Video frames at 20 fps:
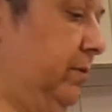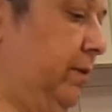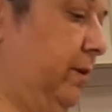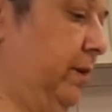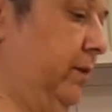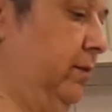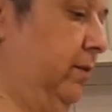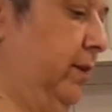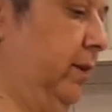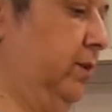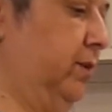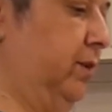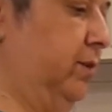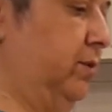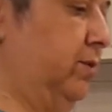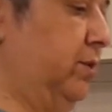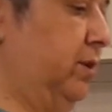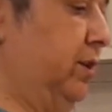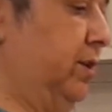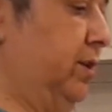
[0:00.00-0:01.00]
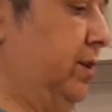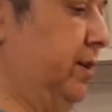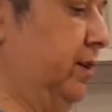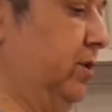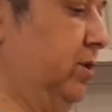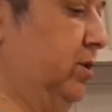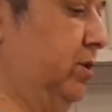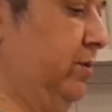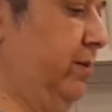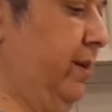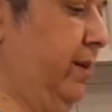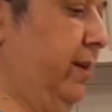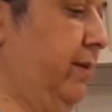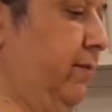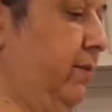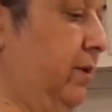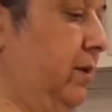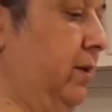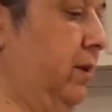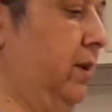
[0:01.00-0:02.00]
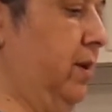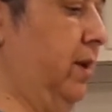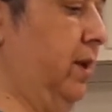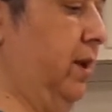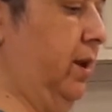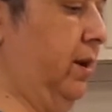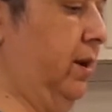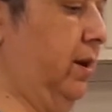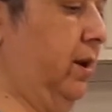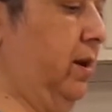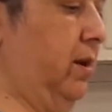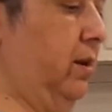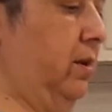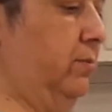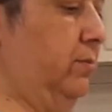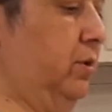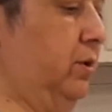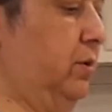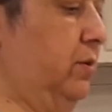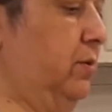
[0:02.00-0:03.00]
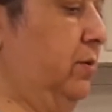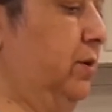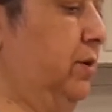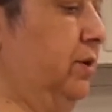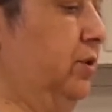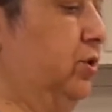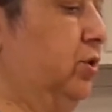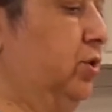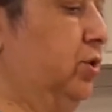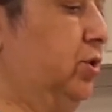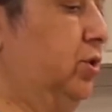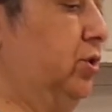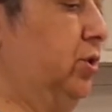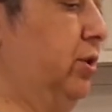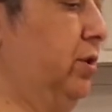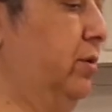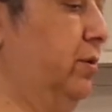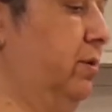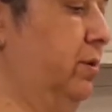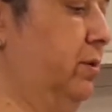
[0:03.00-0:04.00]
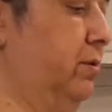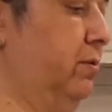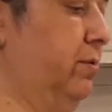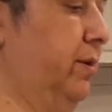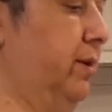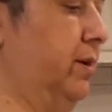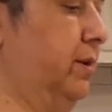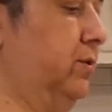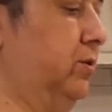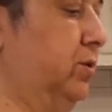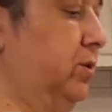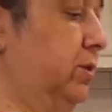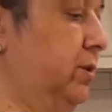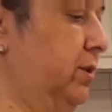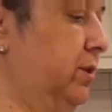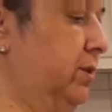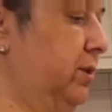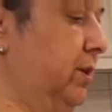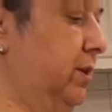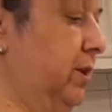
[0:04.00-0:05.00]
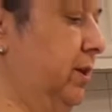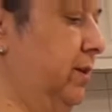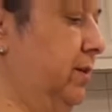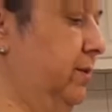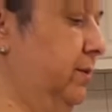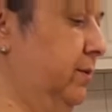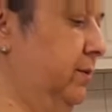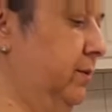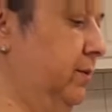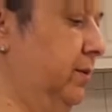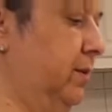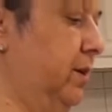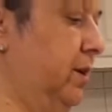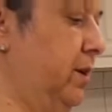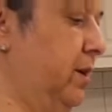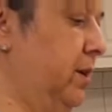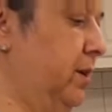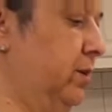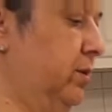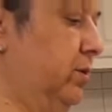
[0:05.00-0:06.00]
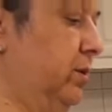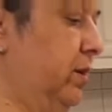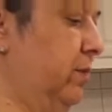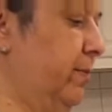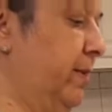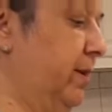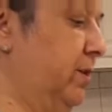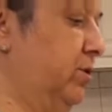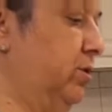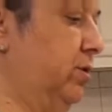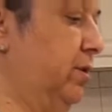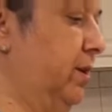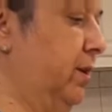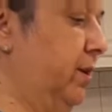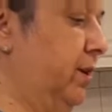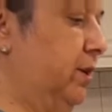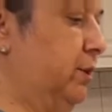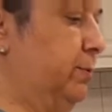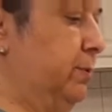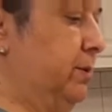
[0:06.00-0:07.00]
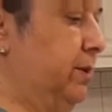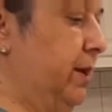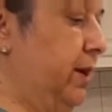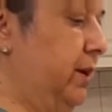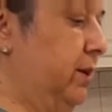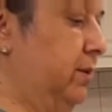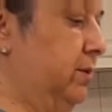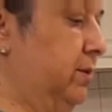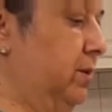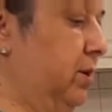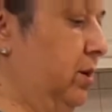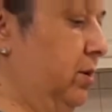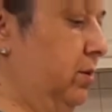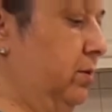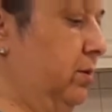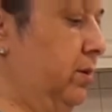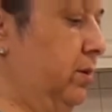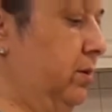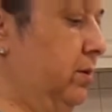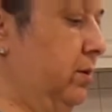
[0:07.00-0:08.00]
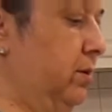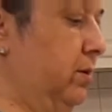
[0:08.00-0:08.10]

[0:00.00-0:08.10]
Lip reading: I don't like to use anything that's too heavy. Now all I'm doing is just stirring it around, as you can see. Try to make sure that each potato is coated.